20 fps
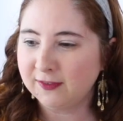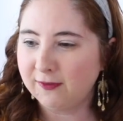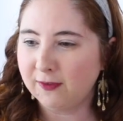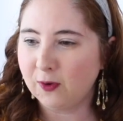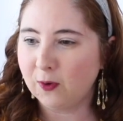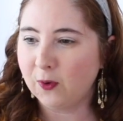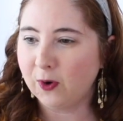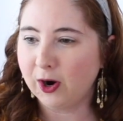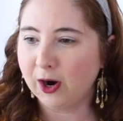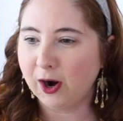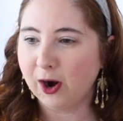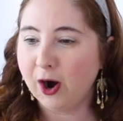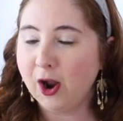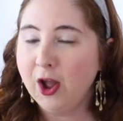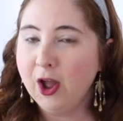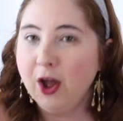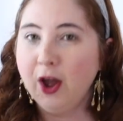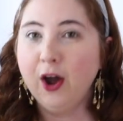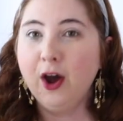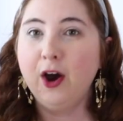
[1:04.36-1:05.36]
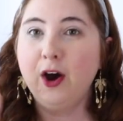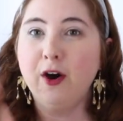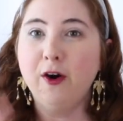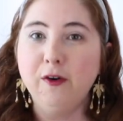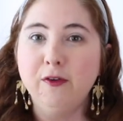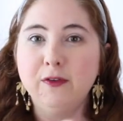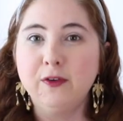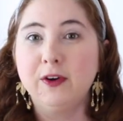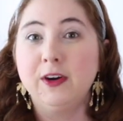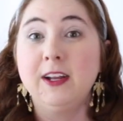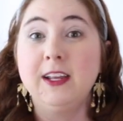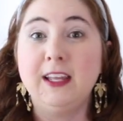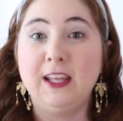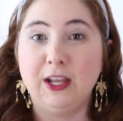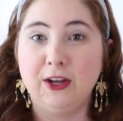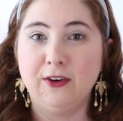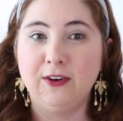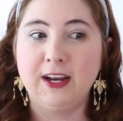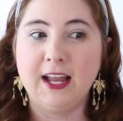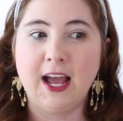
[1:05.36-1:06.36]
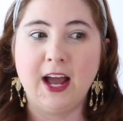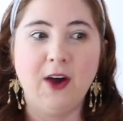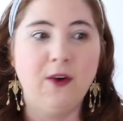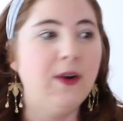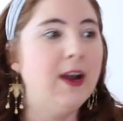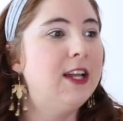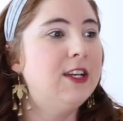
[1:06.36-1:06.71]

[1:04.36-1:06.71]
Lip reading: for over a year now,